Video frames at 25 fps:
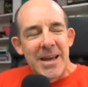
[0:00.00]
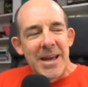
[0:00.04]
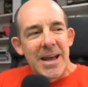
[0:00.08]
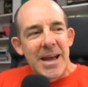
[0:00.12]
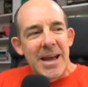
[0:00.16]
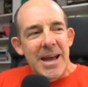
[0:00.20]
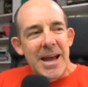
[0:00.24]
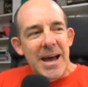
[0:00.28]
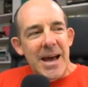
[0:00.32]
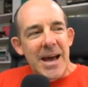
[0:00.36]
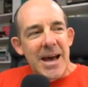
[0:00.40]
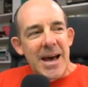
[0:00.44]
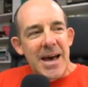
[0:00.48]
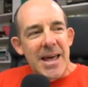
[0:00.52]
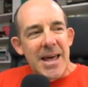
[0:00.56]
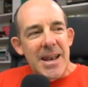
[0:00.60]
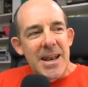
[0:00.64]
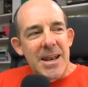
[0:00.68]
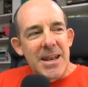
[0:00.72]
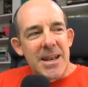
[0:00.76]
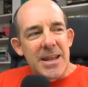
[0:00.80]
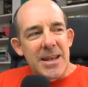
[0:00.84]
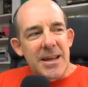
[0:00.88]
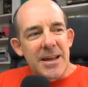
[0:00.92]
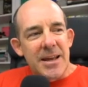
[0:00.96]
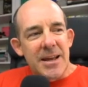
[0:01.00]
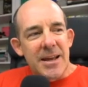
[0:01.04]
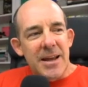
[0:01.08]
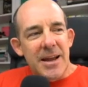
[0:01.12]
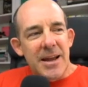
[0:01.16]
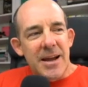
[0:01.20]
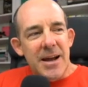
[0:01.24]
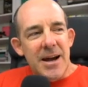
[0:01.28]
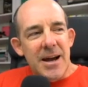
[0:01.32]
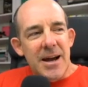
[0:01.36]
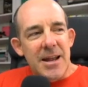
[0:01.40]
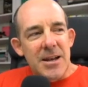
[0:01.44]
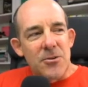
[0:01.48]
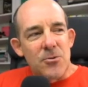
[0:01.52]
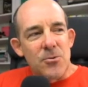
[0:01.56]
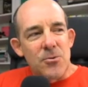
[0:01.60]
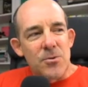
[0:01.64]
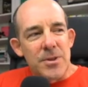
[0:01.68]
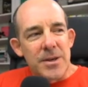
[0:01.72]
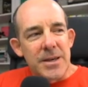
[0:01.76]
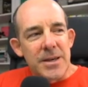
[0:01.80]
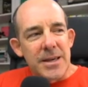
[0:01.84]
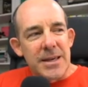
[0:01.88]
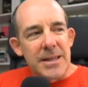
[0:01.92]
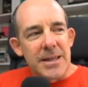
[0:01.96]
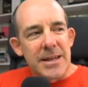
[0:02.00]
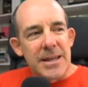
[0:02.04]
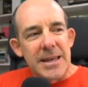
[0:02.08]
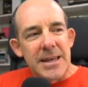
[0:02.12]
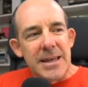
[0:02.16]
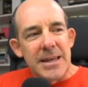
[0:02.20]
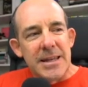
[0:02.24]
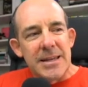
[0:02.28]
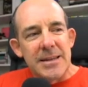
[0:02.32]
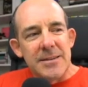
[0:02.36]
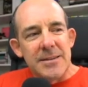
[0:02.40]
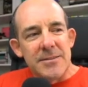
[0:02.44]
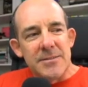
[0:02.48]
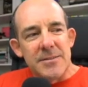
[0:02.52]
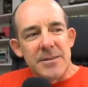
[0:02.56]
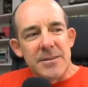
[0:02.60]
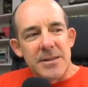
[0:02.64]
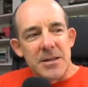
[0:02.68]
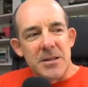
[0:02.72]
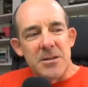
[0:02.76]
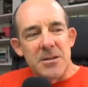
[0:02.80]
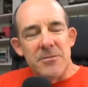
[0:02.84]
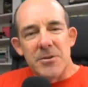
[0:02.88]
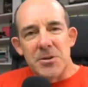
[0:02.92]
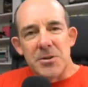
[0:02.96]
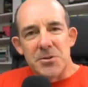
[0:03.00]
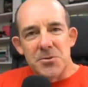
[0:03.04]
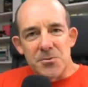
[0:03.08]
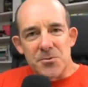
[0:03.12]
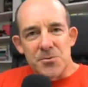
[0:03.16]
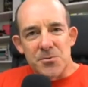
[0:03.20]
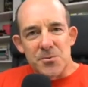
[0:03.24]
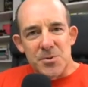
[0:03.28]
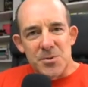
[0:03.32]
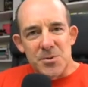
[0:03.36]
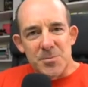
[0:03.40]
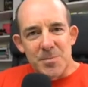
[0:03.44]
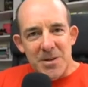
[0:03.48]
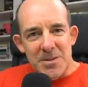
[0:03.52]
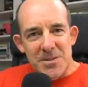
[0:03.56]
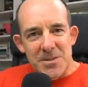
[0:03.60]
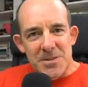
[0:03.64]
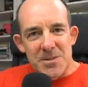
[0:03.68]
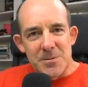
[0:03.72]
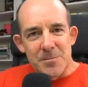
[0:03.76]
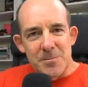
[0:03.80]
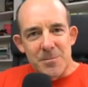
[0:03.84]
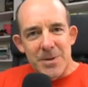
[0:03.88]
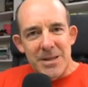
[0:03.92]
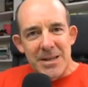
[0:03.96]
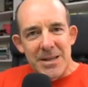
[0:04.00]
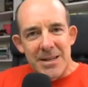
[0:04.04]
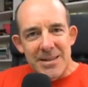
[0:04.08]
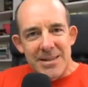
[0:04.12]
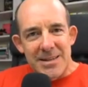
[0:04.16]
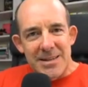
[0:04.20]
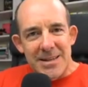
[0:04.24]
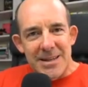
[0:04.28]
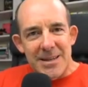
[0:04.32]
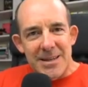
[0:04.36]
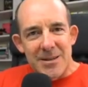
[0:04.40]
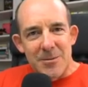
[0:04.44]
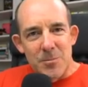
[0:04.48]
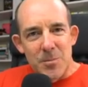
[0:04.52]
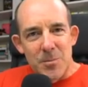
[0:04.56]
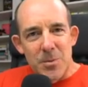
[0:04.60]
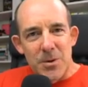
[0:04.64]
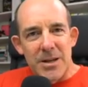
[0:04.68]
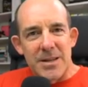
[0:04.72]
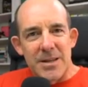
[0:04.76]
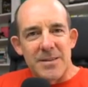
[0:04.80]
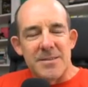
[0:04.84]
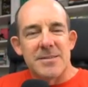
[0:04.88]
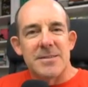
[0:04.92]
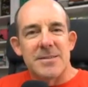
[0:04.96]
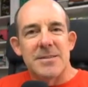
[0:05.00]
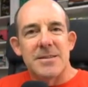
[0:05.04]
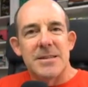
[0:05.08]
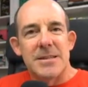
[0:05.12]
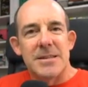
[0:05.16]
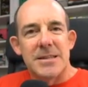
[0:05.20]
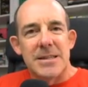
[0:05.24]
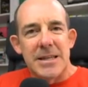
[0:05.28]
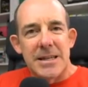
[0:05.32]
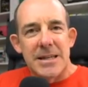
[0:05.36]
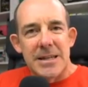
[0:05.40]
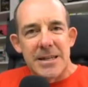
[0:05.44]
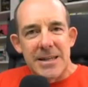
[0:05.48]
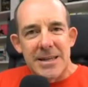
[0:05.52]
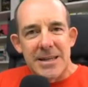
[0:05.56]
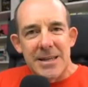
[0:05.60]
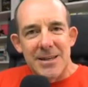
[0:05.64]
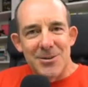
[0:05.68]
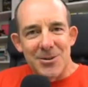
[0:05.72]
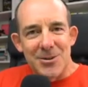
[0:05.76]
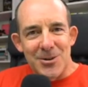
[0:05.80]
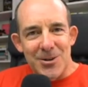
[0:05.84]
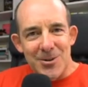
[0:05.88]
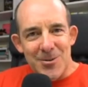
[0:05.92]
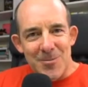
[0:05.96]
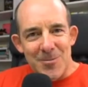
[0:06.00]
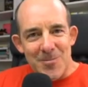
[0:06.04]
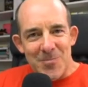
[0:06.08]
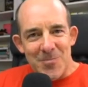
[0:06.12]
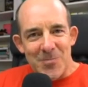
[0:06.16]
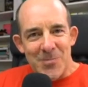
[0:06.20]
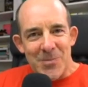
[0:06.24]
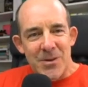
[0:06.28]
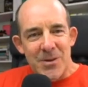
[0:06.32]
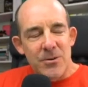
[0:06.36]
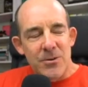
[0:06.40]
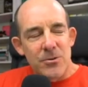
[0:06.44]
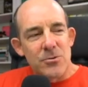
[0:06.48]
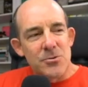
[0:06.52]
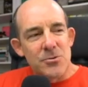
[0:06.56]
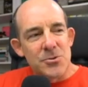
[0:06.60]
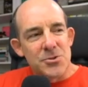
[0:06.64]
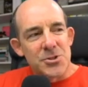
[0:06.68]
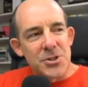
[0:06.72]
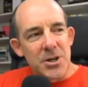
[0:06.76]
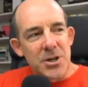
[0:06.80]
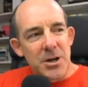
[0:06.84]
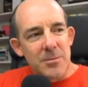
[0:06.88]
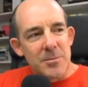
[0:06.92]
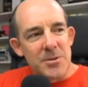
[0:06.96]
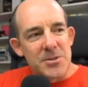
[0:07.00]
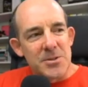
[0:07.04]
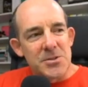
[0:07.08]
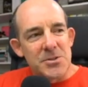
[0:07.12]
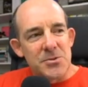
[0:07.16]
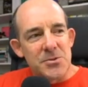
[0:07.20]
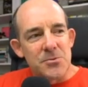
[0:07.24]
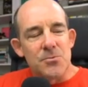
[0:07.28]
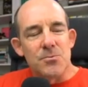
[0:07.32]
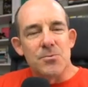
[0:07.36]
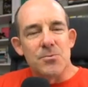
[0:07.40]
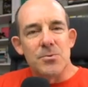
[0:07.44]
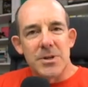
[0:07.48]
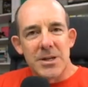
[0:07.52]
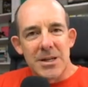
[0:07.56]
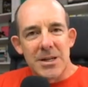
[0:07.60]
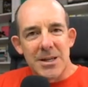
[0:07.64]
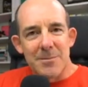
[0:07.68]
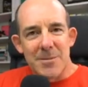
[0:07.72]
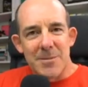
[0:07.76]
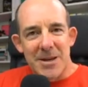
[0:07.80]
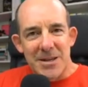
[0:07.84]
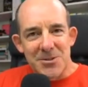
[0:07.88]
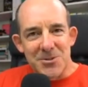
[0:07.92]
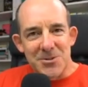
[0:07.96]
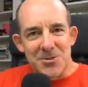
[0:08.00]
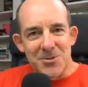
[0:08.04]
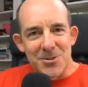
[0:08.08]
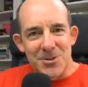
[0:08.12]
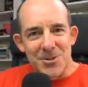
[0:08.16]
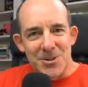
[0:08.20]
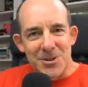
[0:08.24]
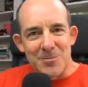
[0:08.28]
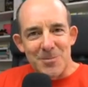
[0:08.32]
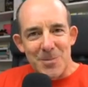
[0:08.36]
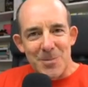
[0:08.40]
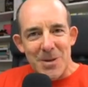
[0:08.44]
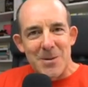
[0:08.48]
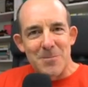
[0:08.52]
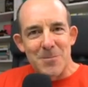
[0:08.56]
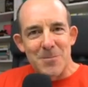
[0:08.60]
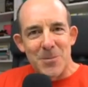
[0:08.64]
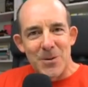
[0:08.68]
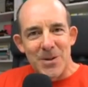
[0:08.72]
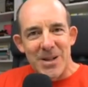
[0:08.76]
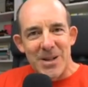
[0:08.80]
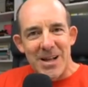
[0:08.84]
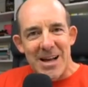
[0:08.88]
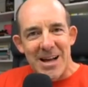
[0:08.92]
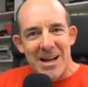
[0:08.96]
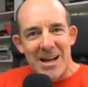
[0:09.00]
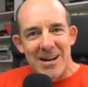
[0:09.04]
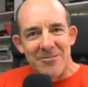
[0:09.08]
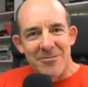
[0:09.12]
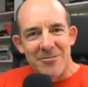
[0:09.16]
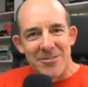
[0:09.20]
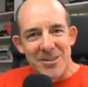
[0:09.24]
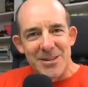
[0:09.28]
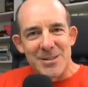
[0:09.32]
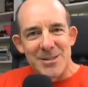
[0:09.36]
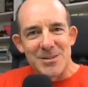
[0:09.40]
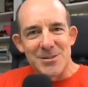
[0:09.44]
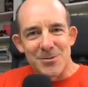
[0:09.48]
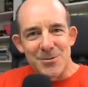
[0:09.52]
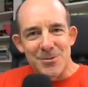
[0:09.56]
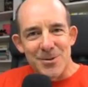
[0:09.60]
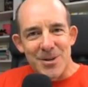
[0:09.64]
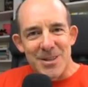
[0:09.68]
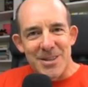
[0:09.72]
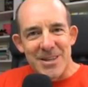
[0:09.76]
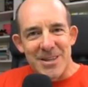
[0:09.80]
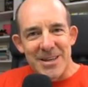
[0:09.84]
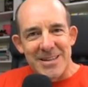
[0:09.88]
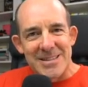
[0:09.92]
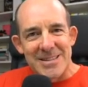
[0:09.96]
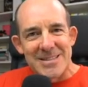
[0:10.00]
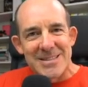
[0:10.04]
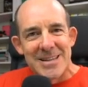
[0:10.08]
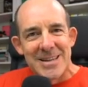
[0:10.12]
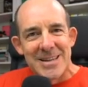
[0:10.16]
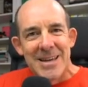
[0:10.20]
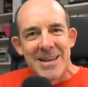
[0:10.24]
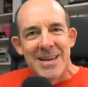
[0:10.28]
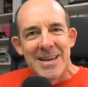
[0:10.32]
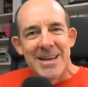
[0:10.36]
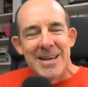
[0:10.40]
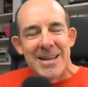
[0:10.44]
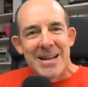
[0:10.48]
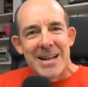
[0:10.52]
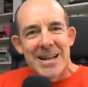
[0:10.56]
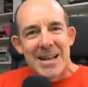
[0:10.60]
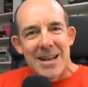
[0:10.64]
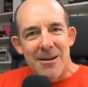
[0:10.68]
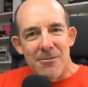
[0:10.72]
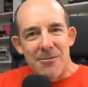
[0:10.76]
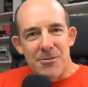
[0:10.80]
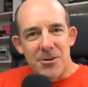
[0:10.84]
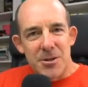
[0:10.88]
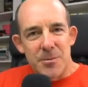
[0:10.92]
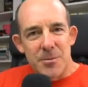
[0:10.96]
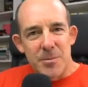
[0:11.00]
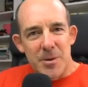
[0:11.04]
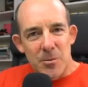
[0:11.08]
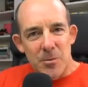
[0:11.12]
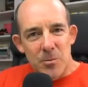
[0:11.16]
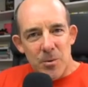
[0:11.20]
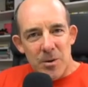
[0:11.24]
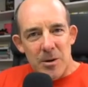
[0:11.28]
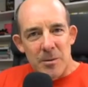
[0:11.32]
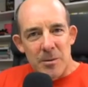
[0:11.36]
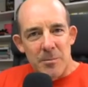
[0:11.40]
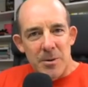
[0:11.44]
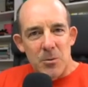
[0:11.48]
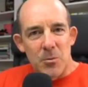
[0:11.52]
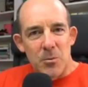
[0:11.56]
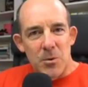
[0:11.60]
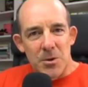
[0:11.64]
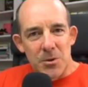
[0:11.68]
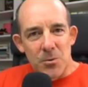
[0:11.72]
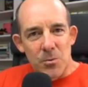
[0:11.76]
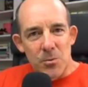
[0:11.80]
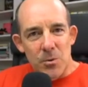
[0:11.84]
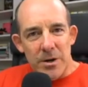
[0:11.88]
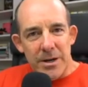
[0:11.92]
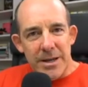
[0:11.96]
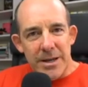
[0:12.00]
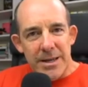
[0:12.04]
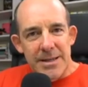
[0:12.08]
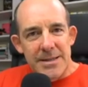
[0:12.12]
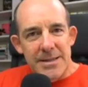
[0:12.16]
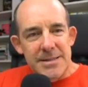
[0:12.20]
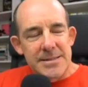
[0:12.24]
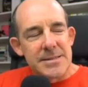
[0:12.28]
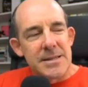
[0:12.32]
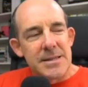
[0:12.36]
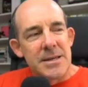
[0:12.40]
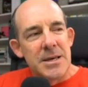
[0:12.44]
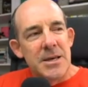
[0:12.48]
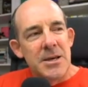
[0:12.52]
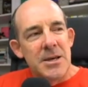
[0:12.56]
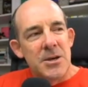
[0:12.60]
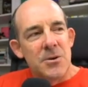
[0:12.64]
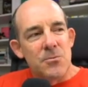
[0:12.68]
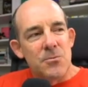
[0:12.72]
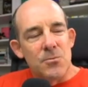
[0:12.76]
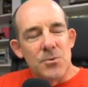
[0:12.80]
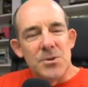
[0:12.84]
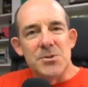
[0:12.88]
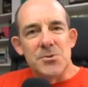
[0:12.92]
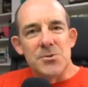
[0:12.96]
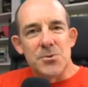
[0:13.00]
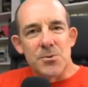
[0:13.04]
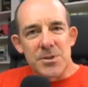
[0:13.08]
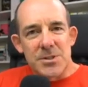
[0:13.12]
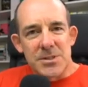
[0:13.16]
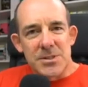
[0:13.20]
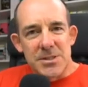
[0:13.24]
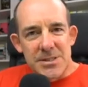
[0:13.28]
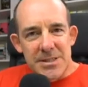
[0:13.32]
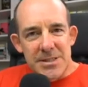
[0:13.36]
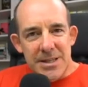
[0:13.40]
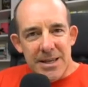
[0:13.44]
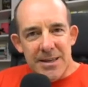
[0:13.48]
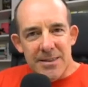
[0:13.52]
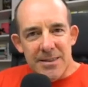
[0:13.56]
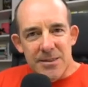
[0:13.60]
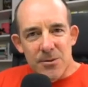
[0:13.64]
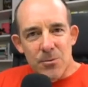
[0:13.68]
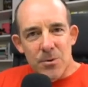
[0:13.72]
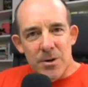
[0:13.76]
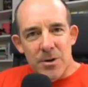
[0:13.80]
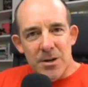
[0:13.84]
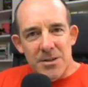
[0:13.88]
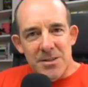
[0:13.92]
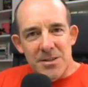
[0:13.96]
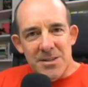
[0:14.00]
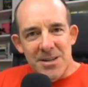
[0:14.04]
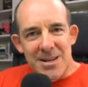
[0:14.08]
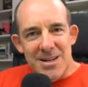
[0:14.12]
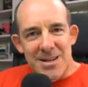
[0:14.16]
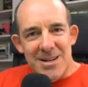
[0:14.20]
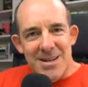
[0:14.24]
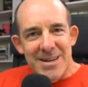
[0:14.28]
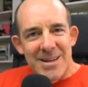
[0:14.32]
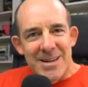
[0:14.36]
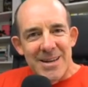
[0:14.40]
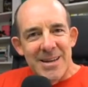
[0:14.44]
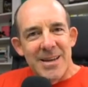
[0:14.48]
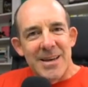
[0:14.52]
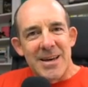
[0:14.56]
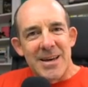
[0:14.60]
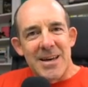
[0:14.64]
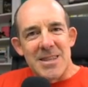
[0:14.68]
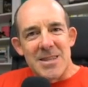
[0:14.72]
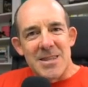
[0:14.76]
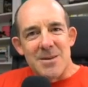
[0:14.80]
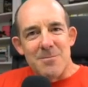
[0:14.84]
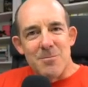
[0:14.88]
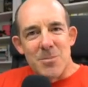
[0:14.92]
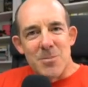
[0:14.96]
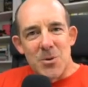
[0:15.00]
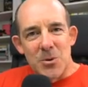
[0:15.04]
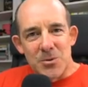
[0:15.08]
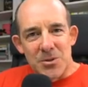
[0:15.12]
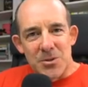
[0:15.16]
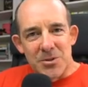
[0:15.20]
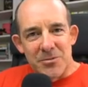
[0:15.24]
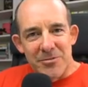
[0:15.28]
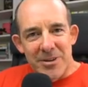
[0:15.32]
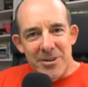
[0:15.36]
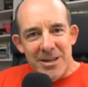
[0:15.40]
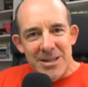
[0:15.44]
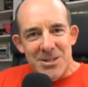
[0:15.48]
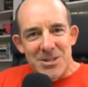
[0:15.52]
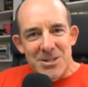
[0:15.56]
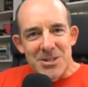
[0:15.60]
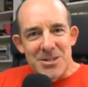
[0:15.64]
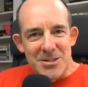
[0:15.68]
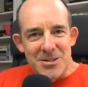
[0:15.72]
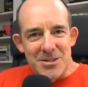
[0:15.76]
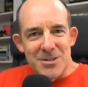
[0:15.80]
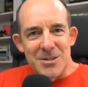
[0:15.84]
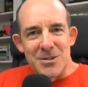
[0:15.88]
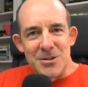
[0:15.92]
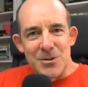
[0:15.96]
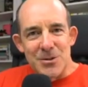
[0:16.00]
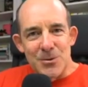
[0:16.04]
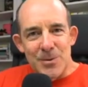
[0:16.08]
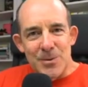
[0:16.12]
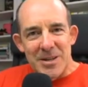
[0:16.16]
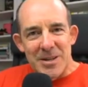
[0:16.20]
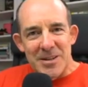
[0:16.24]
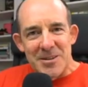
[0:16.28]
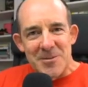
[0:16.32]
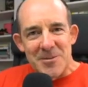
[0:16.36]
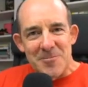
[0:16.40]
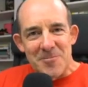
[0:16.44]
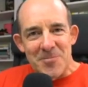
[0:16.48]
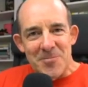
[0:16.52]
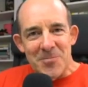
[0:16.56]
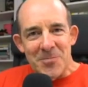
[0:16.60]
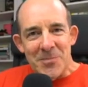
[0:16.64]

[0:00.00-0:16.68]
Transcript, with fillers: And I do think it, it is the individual's responsibility, but it's the leader whose job is to really make sure that people have these three things. Clarity about what the work is, resources to get the work done, and the motivation to do it.